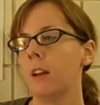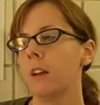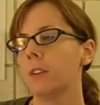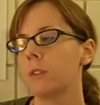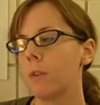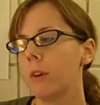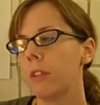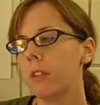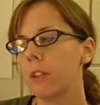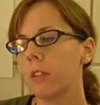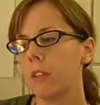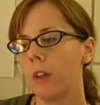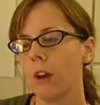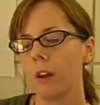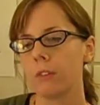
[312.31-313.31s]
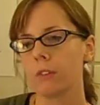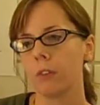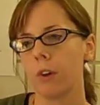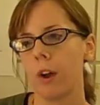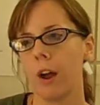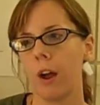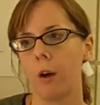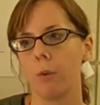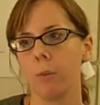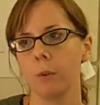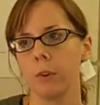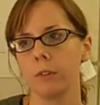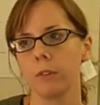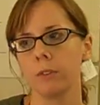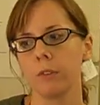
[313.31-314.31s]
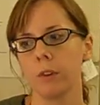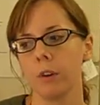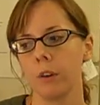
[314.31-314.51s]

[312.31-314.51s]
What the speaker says: So I think that Oscar Howe was,